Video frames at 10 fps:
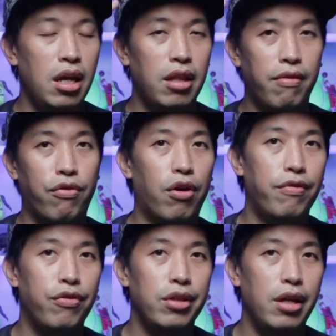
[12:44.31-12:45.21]
in the
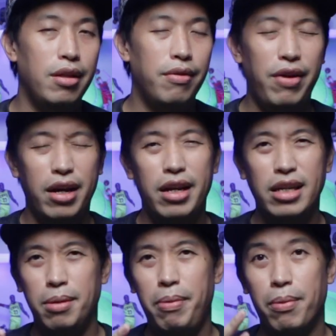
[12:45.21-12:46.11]
forefoot and the very
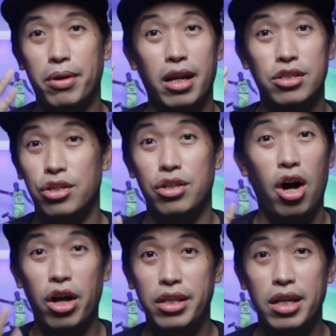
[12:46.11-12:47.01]
nice impact protection
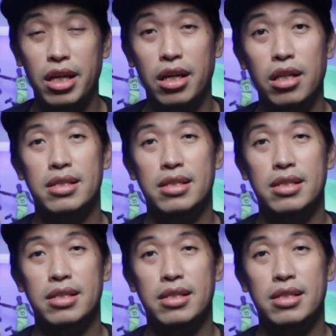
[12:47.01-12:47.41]
on the heel,